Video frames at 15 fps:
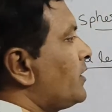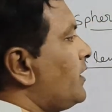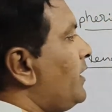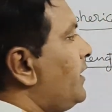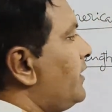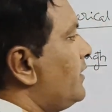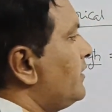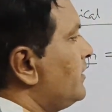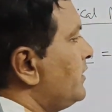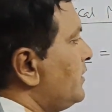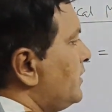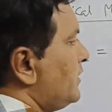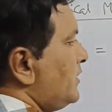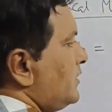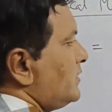And
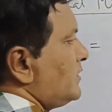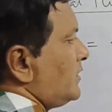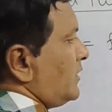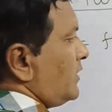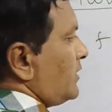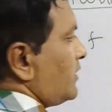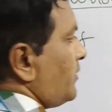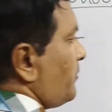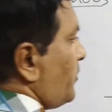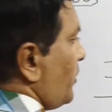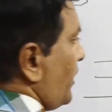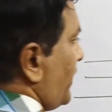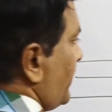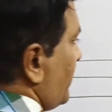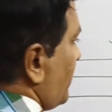see, the
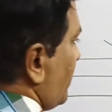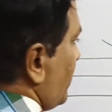point